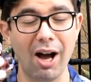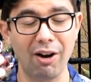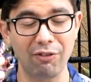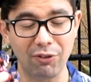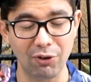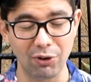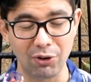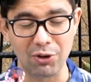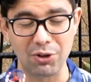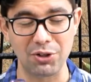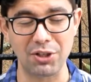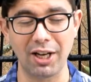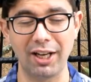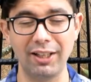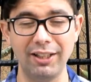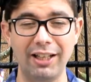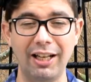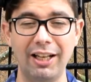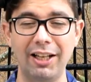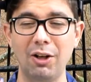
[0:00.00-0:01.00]
Of course, I
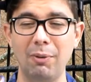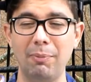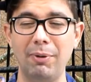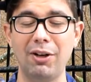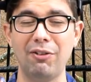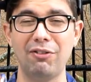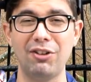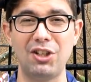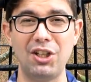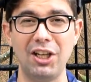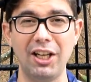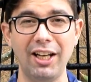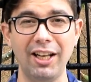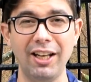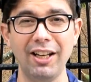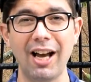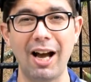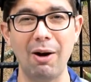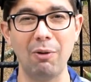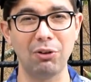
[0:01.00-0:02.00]
did a little bit of a
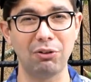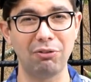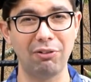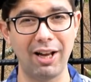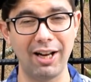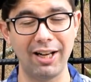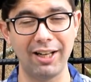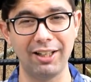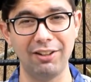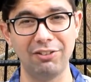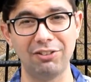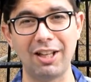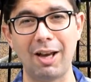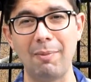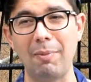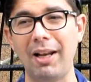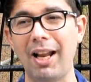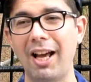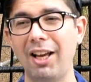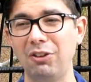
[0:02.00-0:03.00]
cheating. I was flying it in
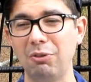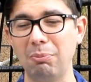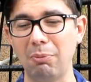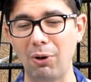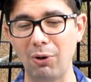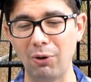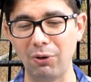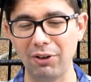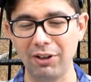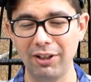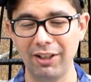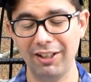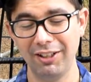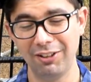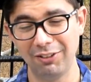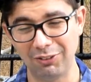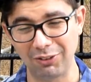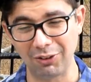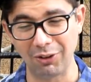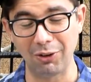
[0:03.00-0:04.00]
stabilized mode,
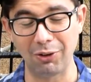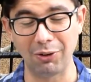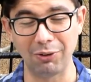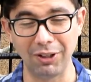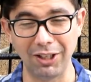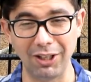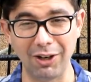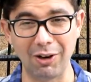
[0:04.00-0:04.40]
so